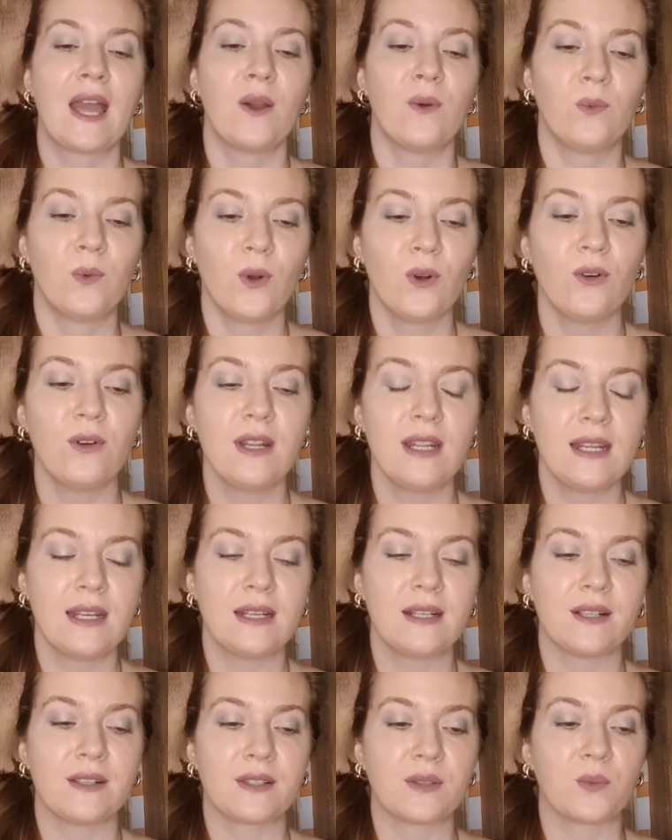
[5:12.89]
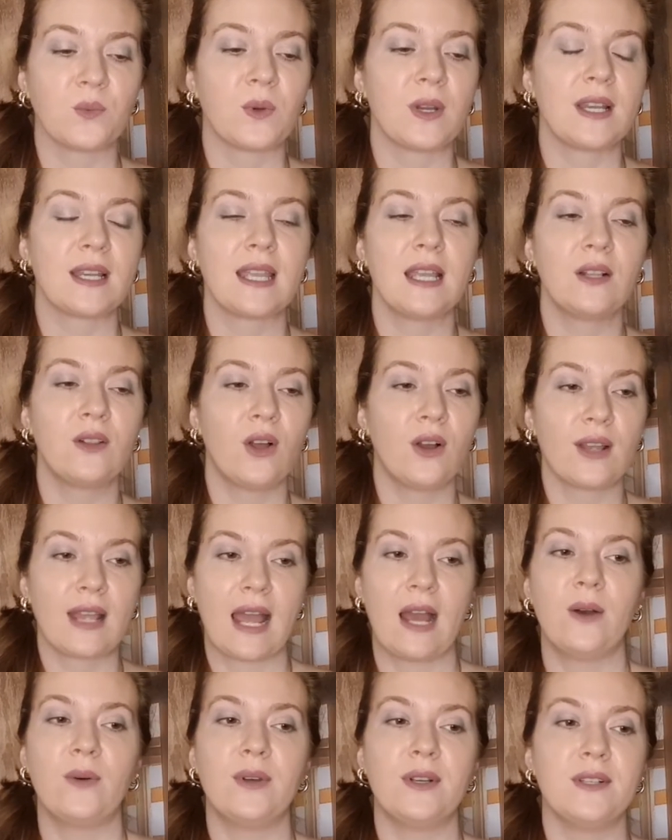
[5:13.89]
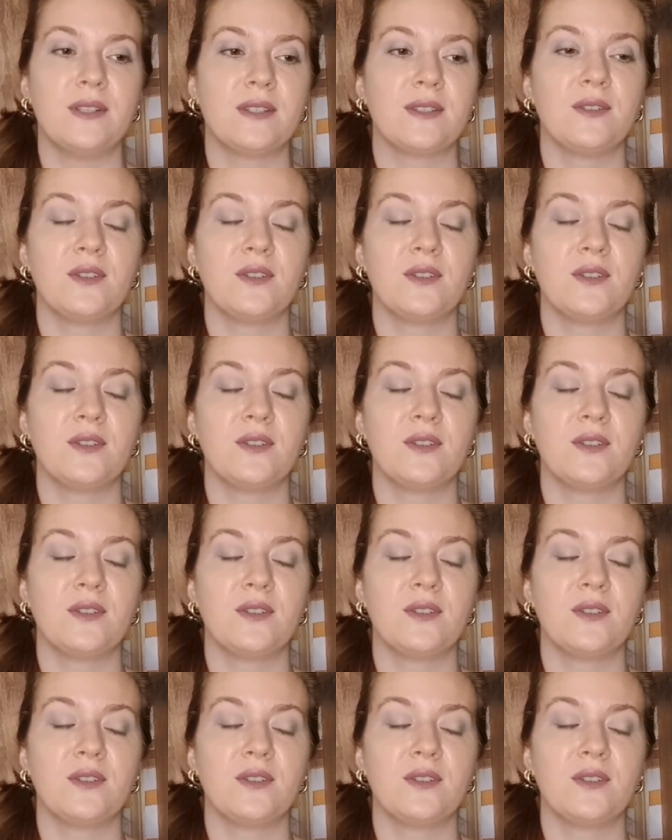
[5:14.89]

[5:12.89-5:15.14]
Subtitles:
Rory is working long hours,